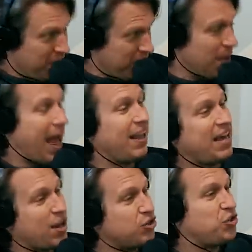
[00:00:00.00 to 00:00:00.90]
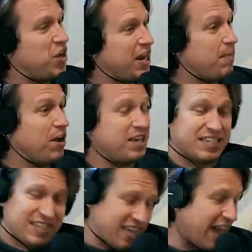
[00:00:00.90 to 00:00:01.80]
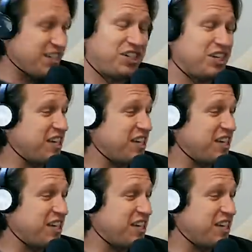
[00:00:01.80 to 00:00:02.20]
The alligators are eating monkeys. That's just